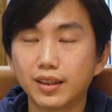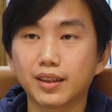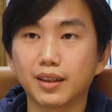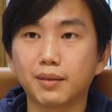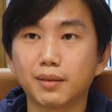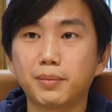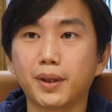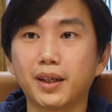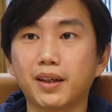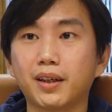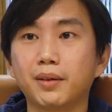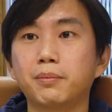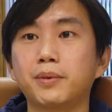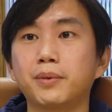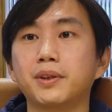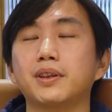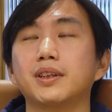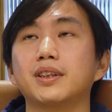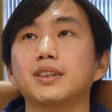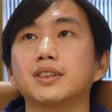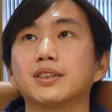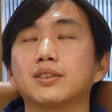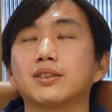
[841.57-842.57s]
Yeah, by IP,
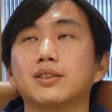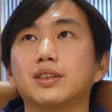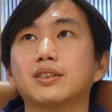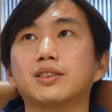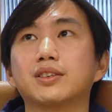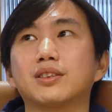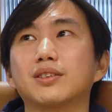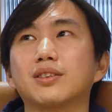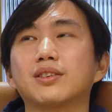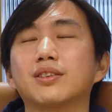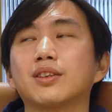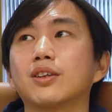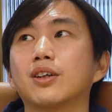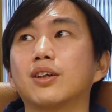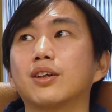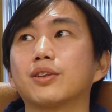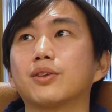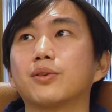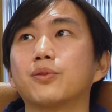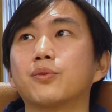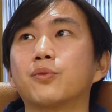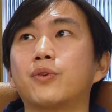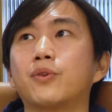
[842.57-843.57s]
it's
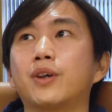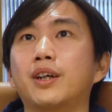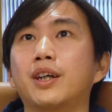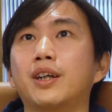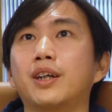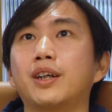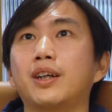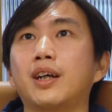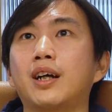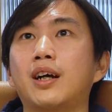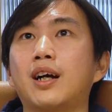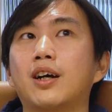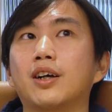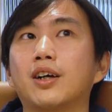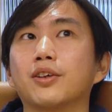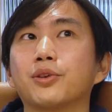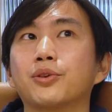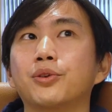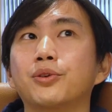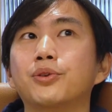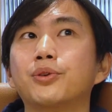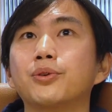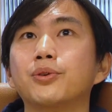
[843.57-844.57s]
not very hard
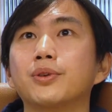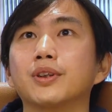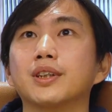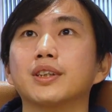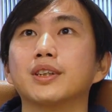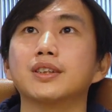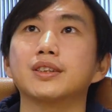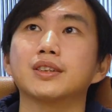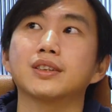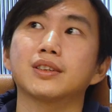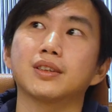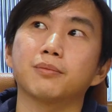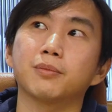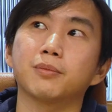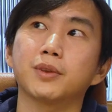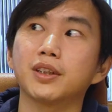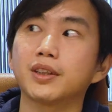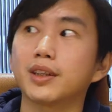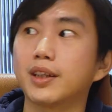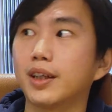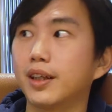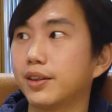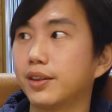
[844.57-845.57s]
to do. It's
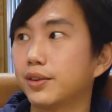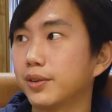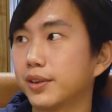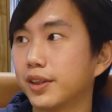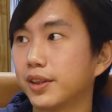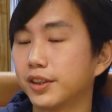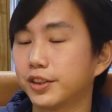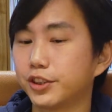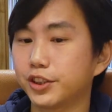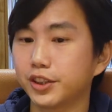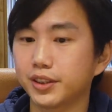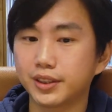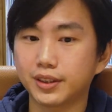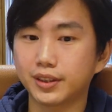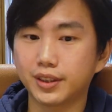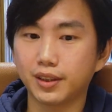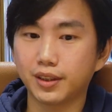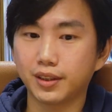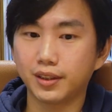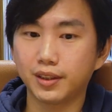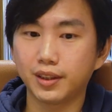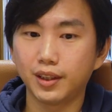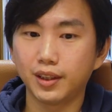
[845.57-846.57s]
something that you can just,
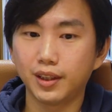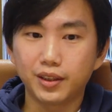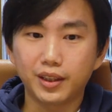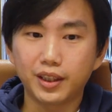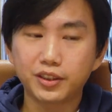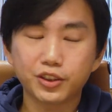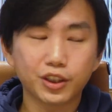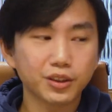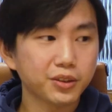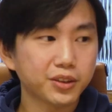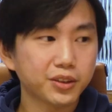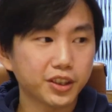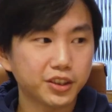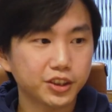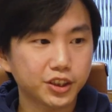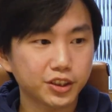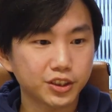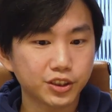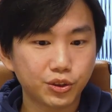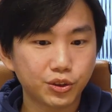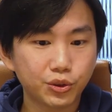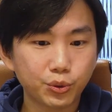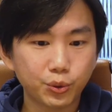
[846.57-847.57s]
actually can
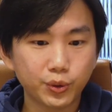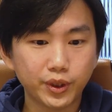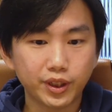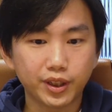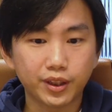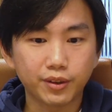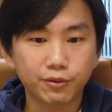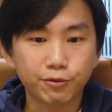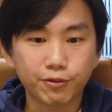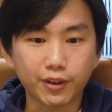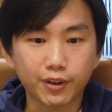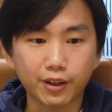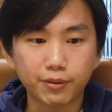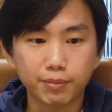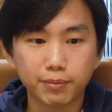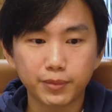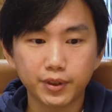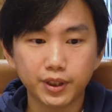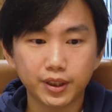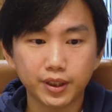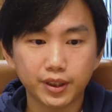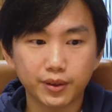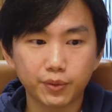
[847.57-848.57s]
just do it in 5
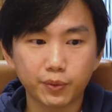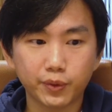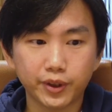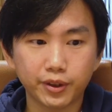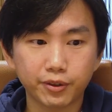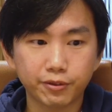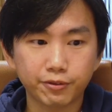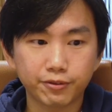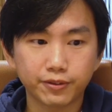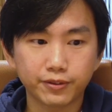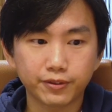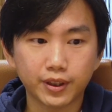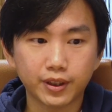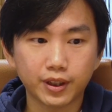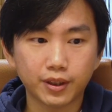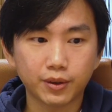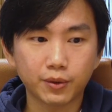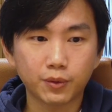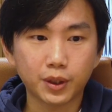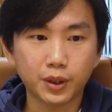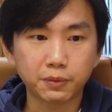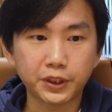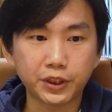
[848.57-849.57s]
minutes with
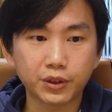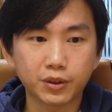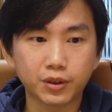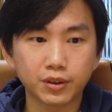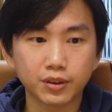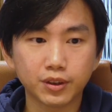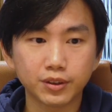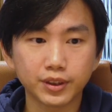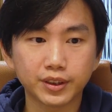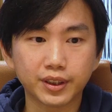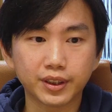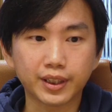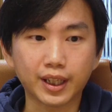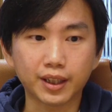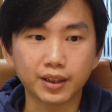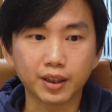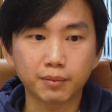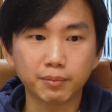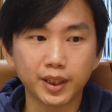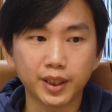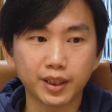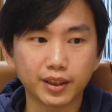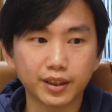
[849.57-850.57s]
what we call the
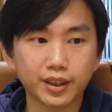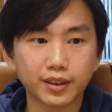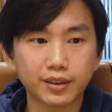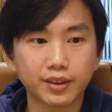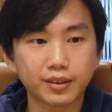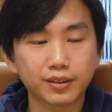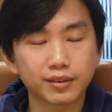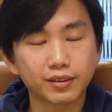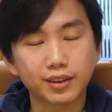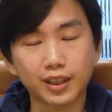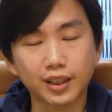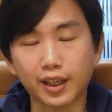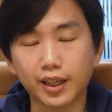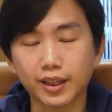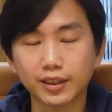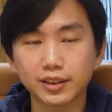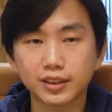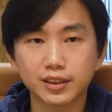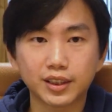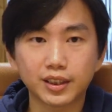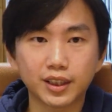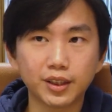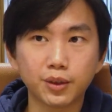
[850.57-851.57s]
dynamic
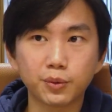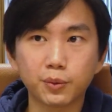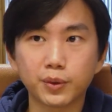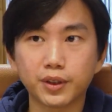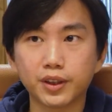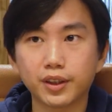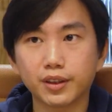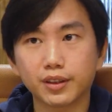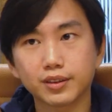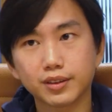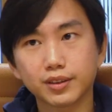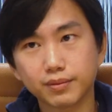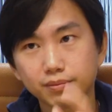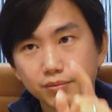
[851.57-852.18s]
text keywords.